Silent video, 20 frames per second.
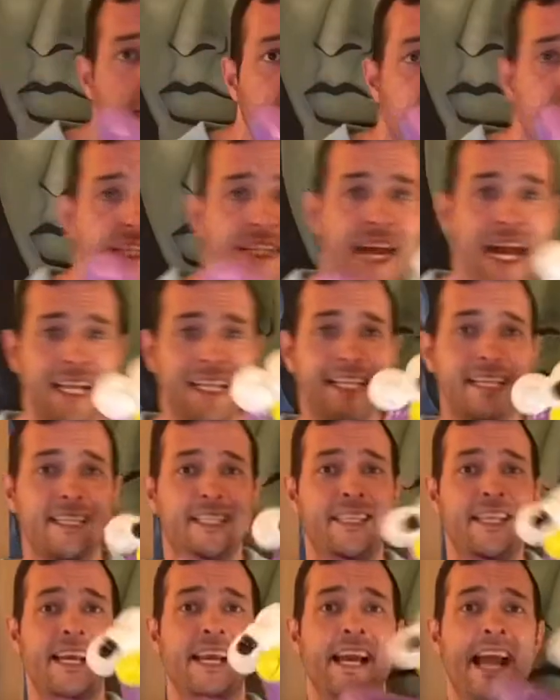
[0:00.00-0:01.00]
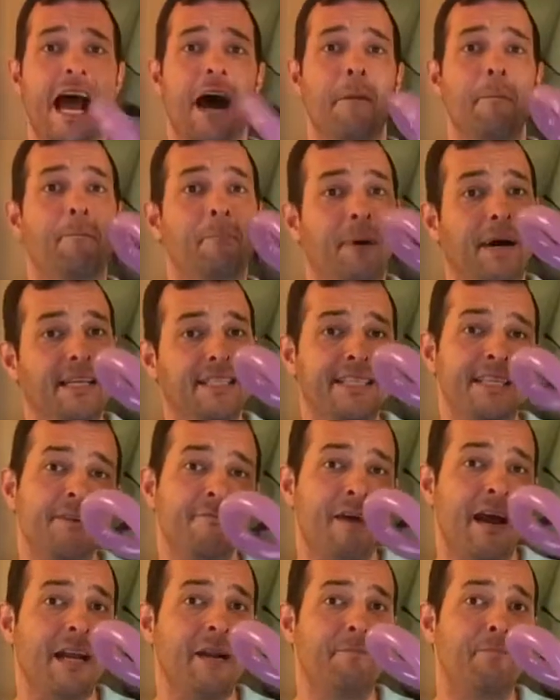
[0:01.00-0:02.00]
Check this thing out, buzzing
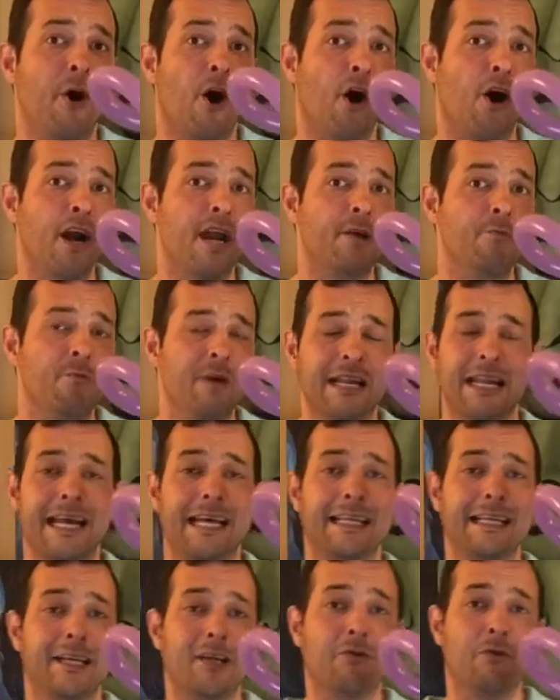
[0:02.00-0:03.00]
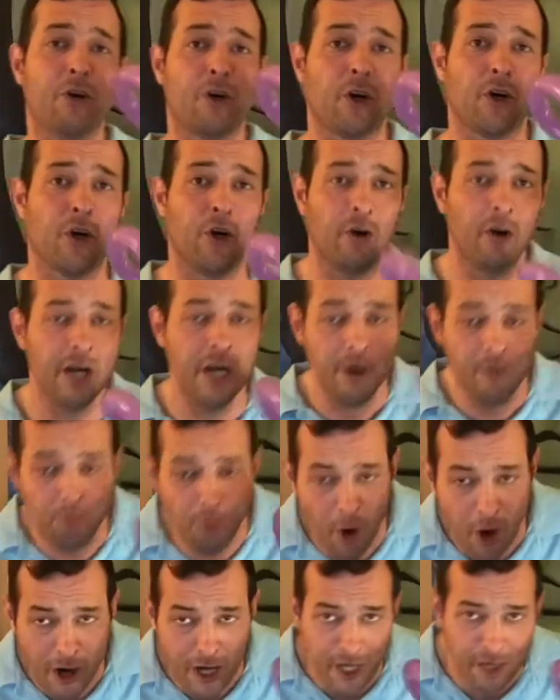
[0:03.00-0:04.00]
around the party with like a little girl
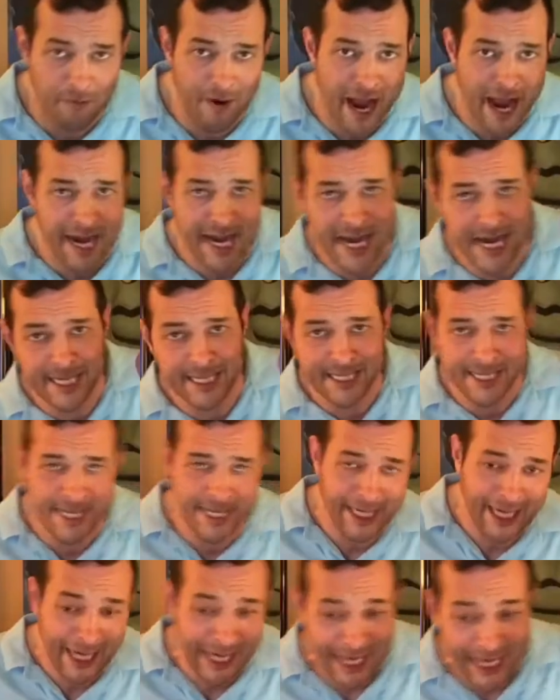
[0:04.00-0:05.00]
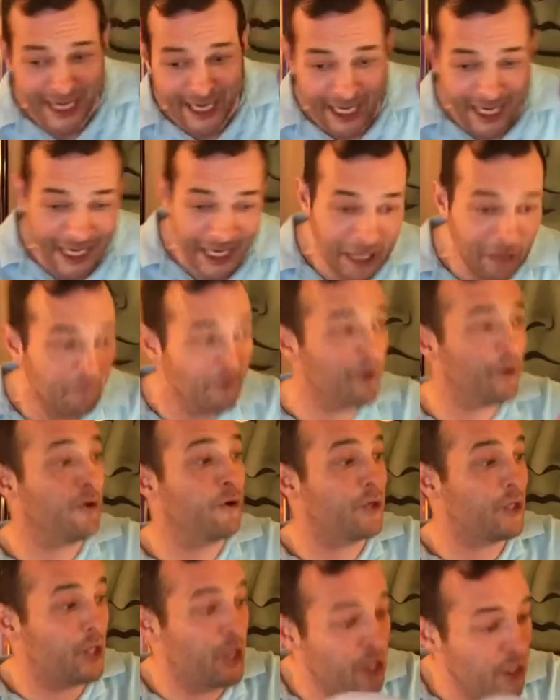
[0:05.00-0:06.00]
walking around innocent with
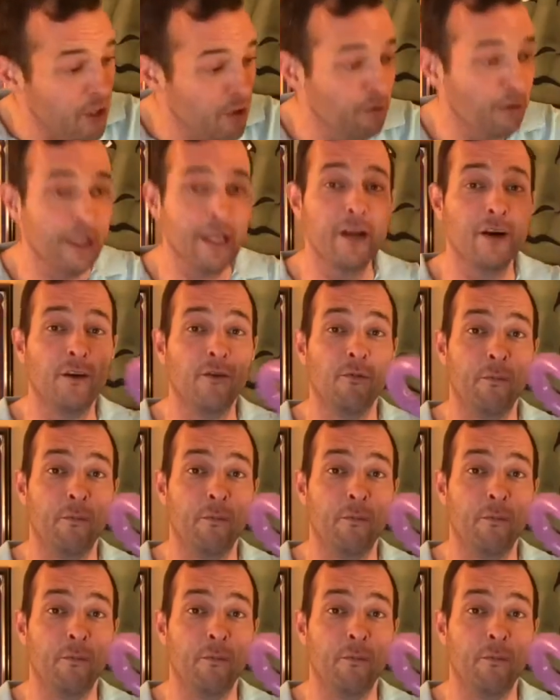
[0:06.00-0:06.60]
her cute little